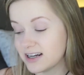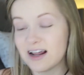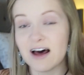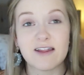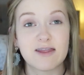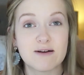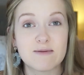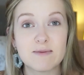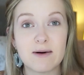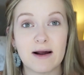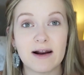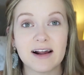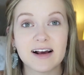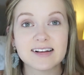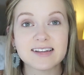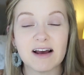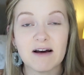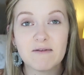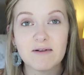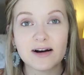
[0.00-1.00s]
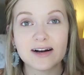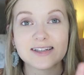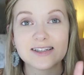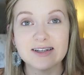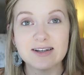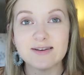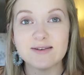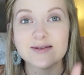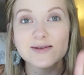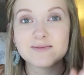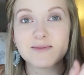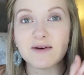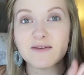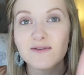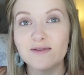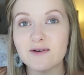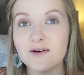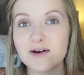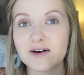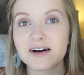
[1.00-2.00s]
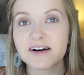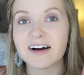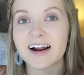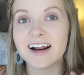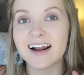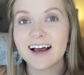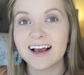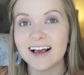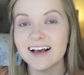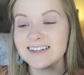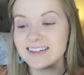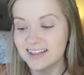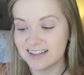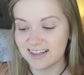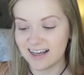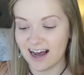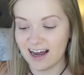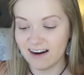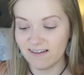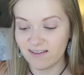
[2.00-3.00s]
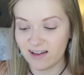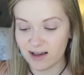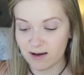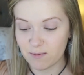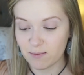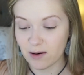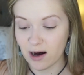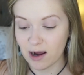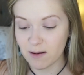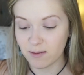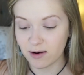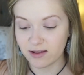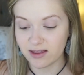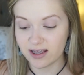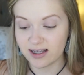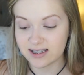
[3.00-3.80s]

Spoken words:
Another product I wanted to use before, and I guess it's kind of like a primer.